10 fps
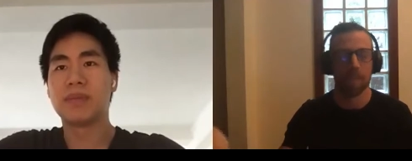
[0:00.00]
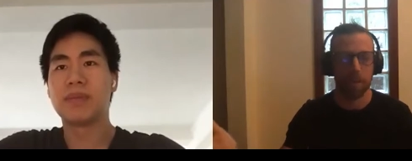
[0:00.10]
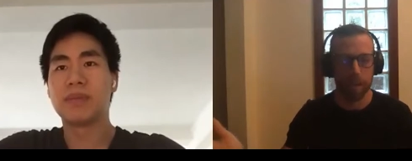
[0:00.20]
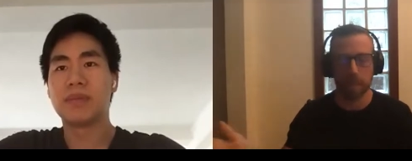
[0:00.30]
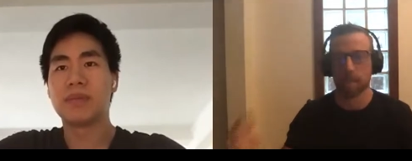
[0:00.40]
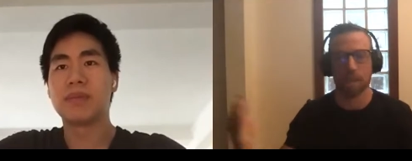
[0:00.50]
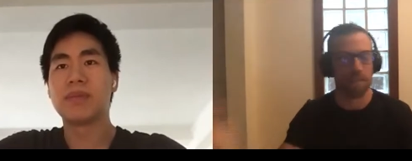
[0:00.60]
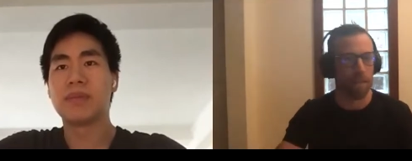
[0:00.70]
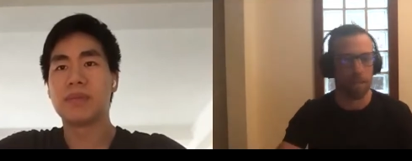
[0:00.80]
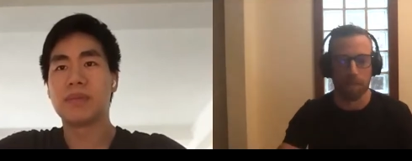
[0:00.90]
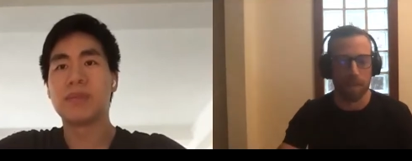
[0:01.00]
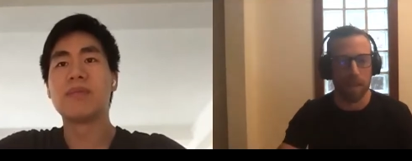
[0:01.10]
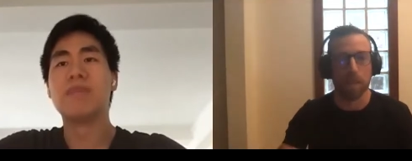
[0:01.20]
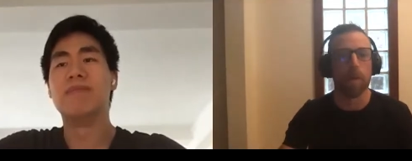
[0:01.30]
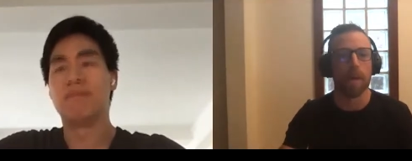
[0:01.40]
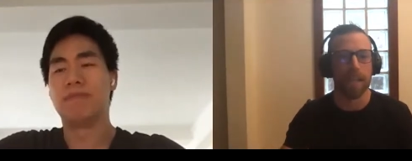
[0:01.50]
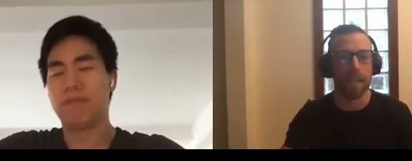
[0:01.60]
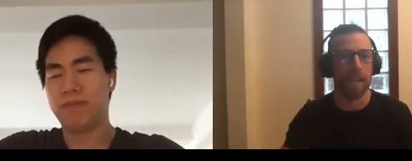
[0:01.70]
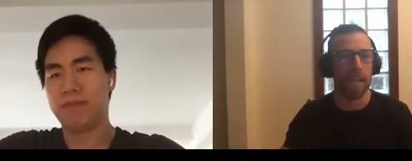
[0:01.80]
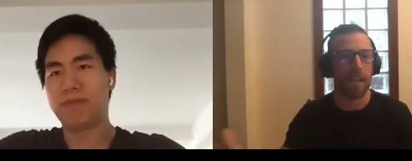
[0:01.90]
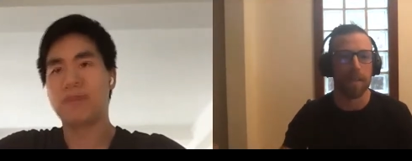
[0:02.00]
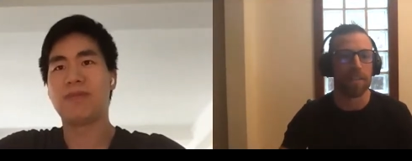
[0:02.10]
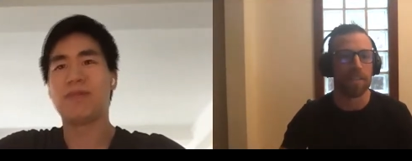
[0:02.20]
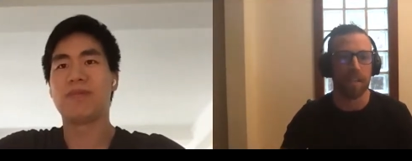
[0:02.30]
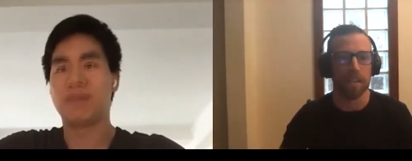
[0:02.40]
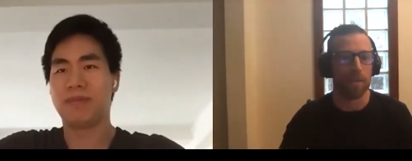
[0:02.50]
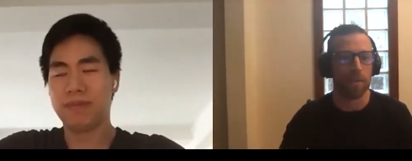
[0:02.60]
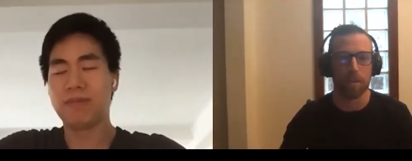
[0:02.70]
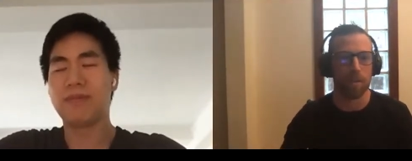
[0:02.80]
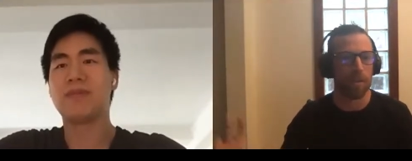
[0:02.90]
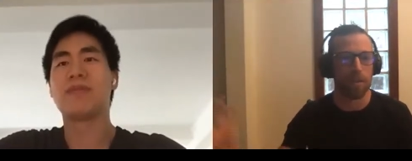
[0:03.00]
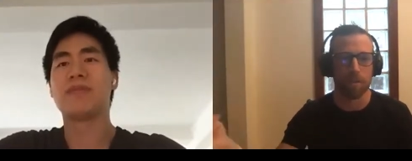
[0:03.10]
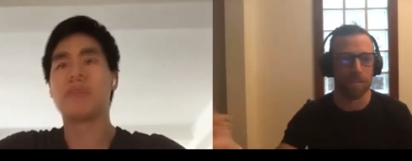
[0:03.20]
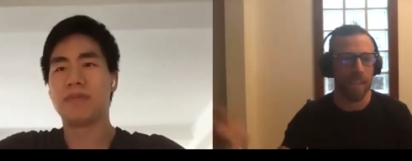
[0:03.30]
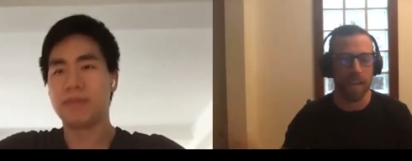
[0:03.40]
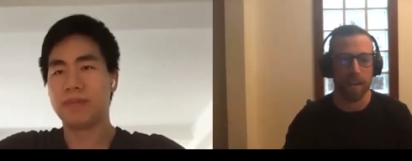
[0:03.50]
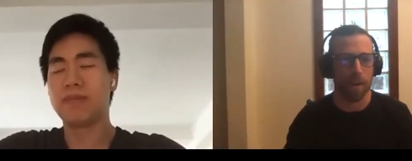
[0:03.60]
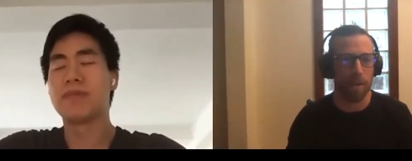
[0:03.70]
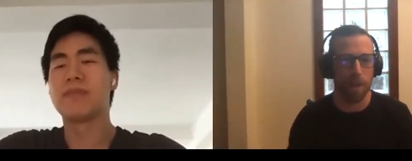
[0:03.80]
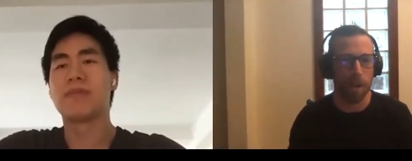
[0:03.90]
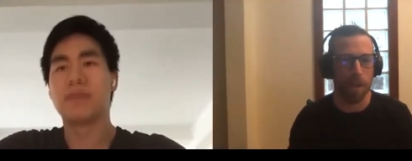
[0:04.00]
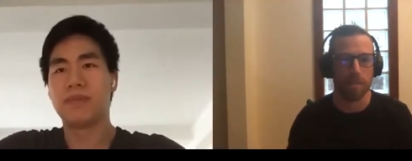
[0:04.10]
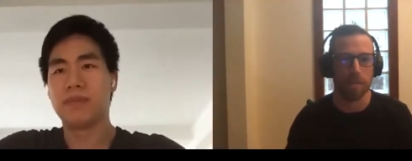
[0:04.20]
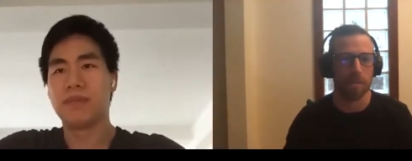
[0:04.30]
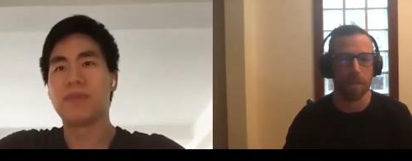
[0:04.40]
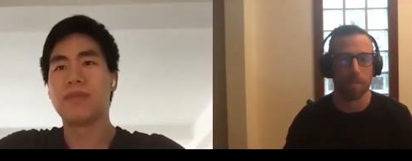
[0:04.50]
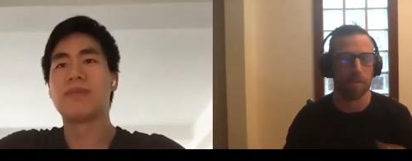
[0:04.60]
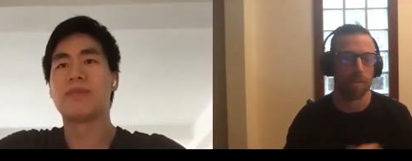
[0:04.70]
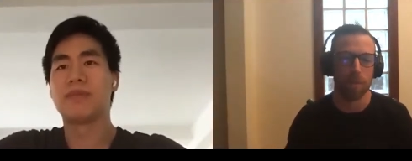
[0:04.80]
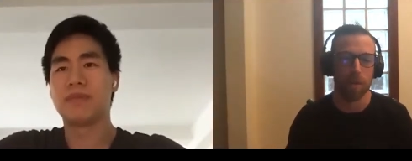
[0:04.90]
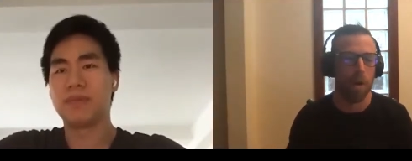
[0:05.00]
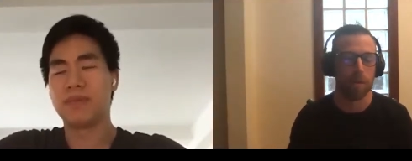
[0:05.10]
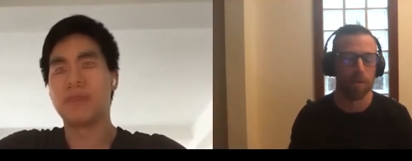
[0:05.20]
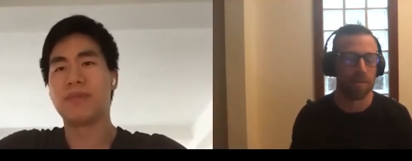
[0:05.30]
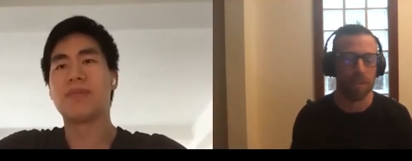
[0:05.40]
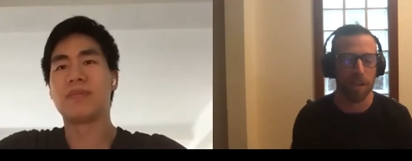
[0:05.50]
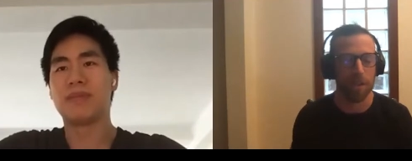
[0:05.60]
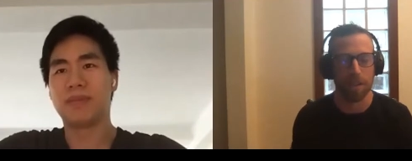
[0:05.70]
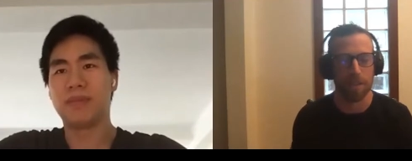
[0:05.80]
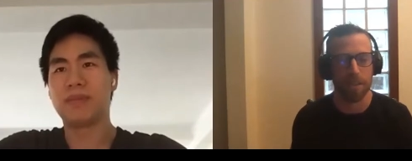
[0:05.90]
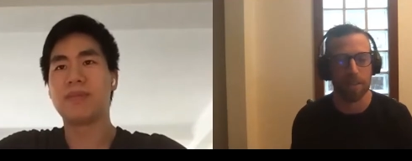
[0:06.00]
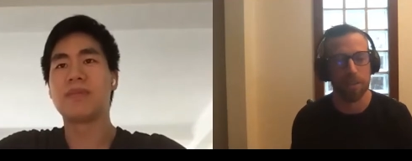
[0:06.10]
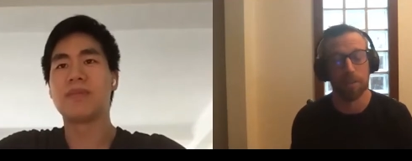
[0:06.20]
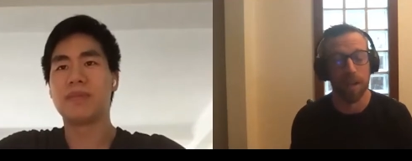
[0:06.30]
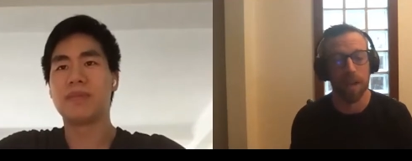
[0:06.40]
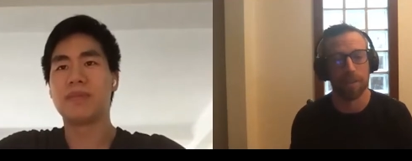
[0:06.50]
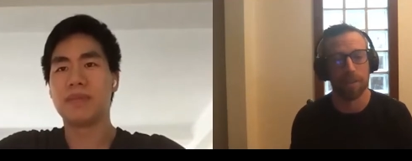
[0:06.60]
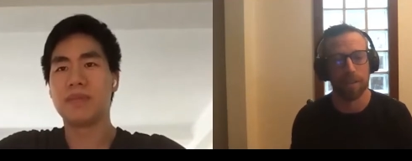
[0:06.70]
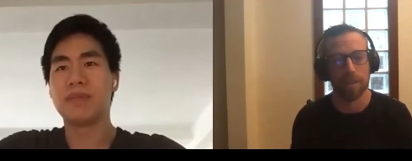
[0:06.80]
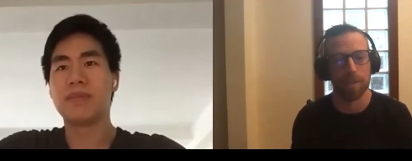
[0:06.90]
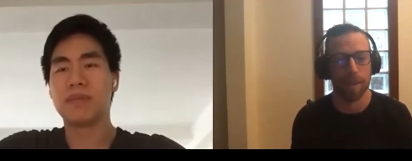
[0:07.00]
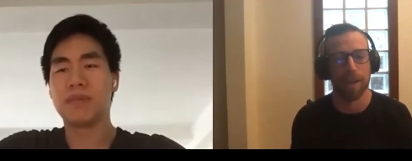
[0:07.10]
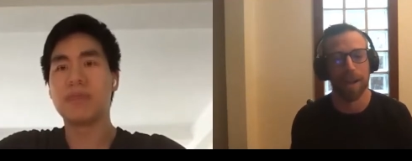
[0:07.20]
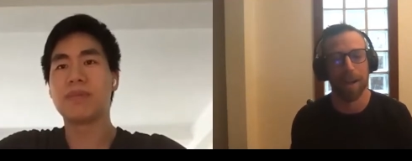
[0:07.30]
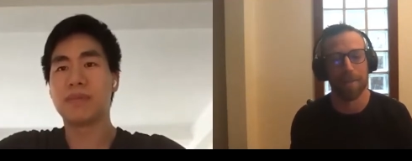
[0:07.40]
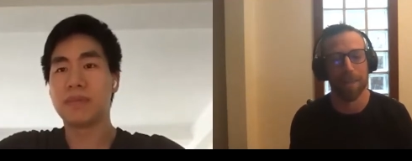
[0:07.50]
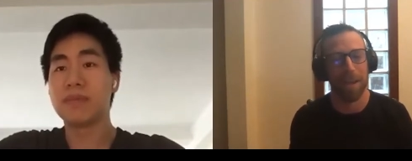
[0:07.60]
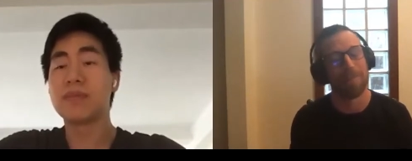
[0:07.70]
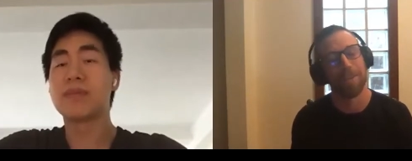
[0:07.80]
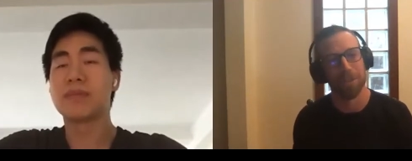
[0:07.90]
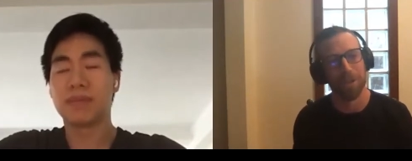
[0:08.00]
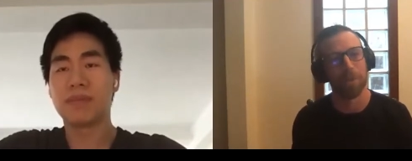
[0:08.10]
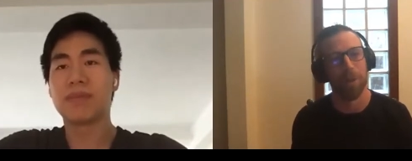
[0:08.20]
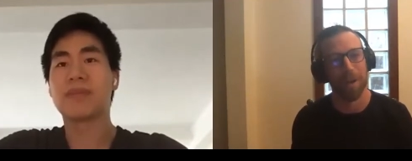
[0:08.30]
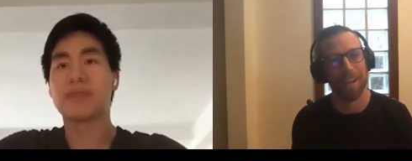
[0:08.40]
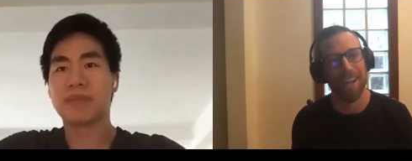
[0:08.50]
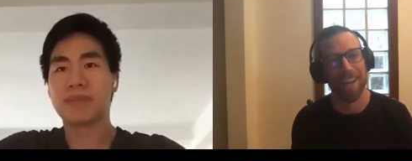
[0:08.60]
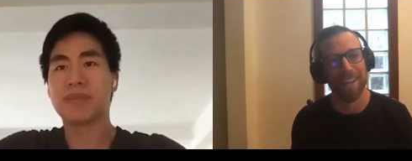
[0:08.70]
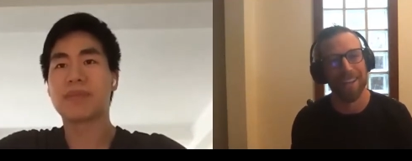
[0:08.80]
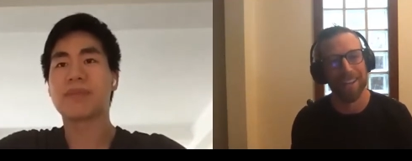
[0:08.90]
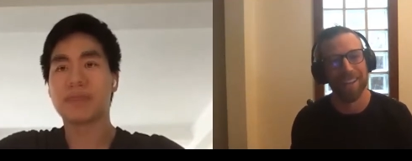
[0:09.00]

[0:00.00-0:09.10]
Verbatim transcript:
Speaker 1: settlement, instant liquidity mm-hmm. in these deals. So you just secondary markets, um, all securities issues, obviously, but um, eventually one day,